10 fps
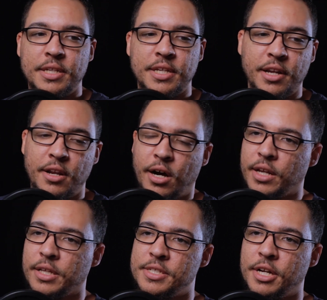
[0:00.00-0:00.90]
intended
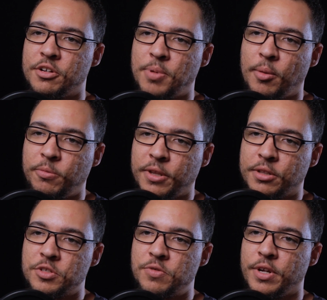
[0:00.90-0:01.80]
audience here is probably
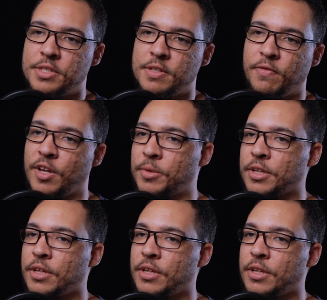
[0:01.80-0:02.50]
close friends and family.